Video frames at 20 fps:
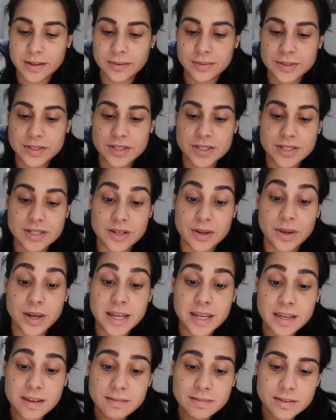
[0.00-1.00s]
which is an
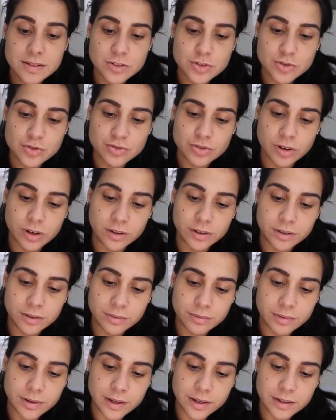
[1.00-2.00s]
even stronger
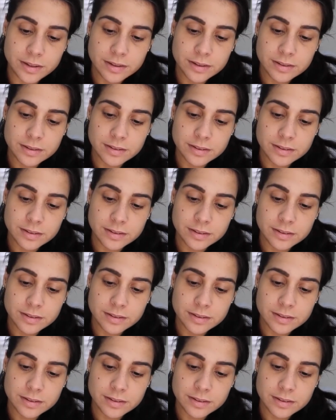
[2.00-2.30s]
red